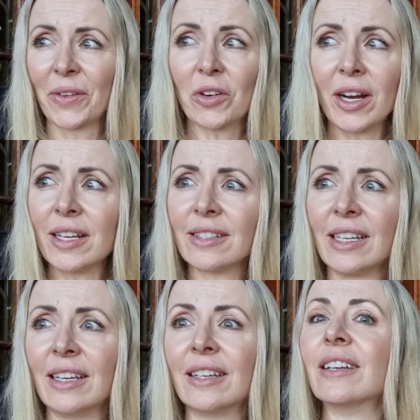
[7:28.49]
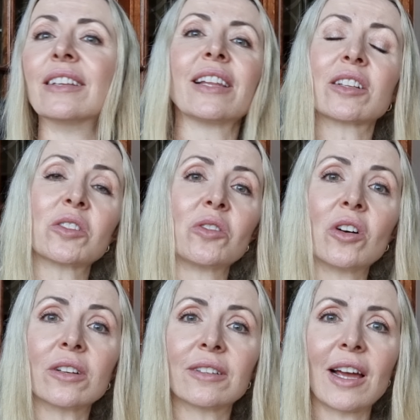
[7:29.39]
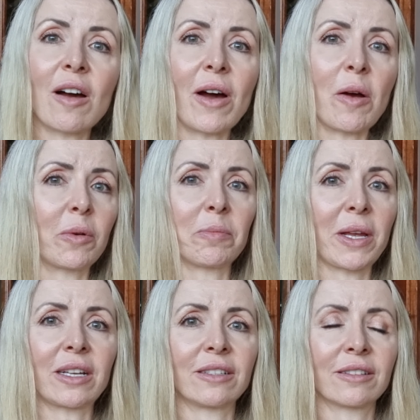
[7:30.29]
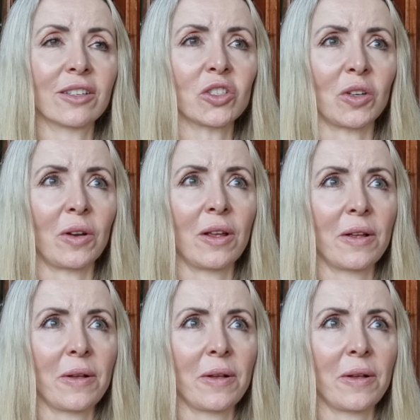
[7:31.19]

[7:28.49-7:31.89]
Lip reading: Crazy. That's not how I would make a decision.